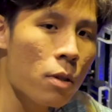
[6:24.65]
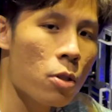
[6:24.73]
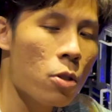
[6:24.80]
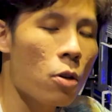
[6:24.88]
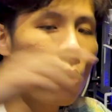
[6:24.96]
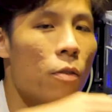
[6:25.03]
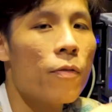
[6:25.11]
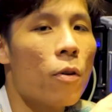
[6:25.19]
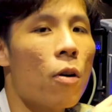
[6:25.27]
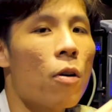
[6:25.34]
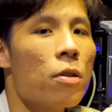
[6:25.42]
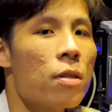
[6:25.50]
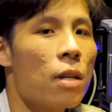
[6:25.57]
So
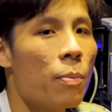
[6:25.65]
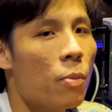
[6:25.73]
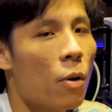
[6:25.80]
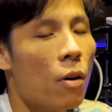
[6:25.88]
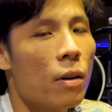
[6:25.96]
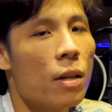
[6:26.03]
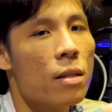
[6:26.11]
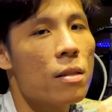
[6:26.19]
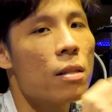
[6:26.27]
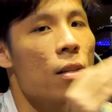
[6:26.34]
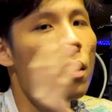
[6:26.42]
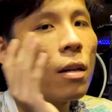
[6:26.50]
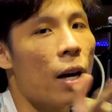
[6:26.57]
for Singapore,
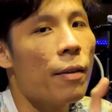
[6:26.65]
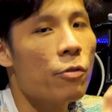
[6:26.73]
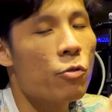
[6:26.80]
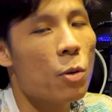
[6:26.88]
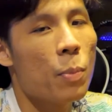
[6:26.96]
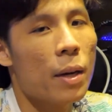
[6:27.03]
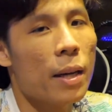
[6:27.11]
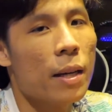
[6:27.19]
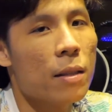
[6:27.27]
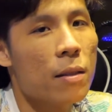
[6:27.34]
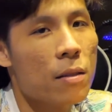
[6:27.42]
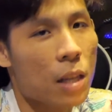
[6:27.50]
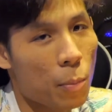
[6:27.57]
it's
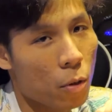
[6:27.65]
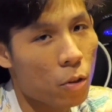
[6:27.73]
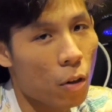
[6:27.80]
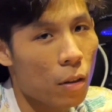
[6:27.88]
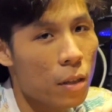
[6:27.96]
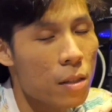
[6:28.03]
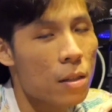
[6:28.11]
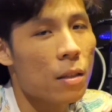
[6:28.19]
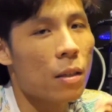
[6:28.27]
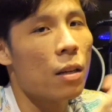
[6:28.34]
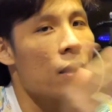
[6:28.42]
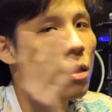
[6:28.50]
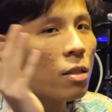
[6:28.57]
5,888 Singapore
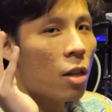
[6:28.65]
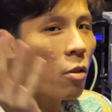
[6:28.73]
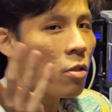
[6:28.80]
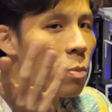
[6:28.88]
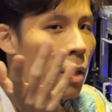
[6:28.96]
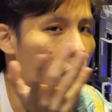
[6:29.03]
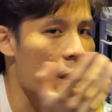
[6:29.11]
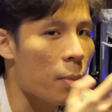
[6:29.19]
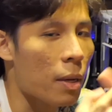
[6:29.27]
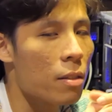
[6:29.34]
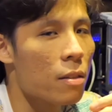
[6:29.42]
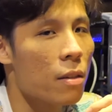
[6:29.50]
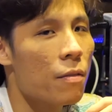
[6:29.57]
dollars. Sounds a bit
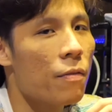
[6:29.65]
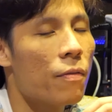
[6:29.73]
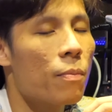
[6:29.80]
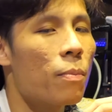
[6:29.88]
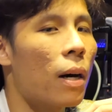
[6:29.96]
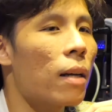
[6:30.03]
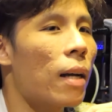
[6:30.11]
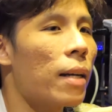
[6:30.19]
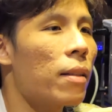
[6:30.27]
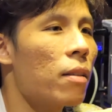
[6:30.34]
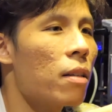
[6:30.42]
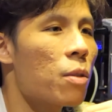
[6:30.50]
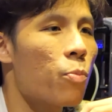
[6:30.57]
expensive, but
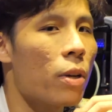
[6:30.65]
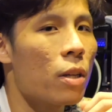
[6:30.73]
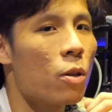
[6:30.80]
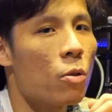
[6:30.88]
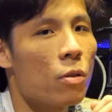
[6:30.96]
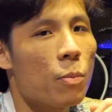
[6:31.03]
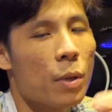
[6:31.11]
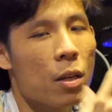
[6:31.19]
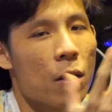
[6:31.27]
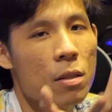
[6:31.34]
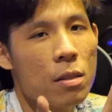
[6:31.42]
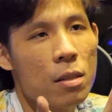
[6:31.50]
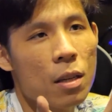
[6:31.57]
I think it's pretty good
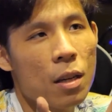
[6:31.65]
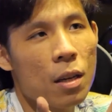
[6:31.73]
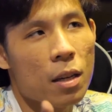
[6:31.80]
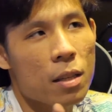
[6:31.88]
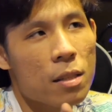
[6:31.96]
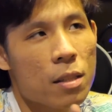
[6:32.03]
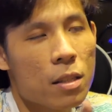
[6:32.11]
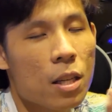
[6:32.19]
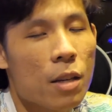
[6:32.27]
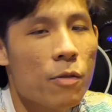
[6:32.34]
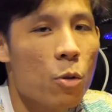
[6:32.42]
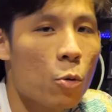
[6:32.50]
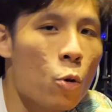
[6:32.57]
because it
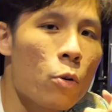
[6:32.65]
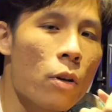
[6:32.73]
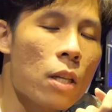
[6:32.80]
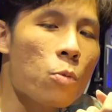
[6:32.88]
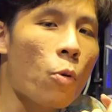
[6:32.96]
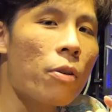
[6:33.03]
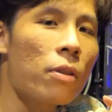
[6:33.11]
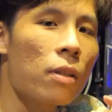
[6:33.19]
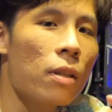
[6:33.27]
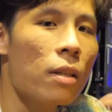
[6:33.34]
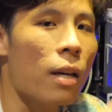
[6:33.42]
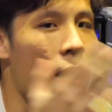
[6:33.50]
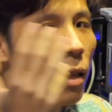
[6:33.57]
gives you 2 years
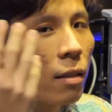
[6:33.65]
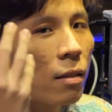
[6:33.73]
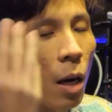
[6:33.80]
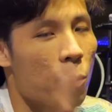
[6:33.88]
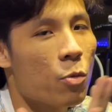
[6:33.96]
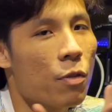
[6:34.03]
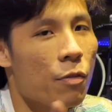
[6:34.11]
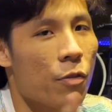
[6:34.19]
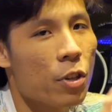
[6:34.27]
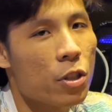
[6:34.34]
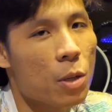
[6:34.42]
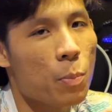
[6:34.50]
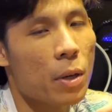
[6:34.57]
warranty and comes with
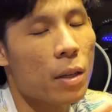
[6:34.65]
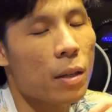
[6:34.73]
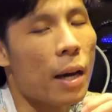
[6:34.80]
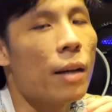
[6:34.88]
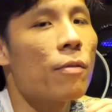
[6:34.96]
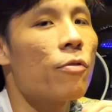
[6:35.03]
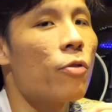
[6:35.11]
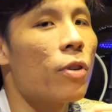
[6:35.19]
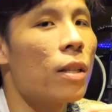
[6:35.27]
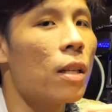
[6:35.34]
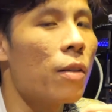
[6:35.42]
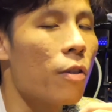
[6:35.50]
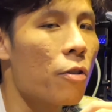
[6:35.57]
free shipping and
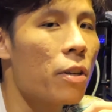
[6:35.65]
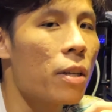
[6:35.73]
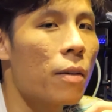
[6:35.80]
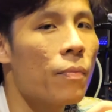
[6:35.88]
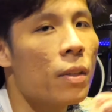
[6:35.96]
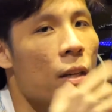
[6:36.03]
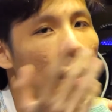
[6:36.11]
free delivery.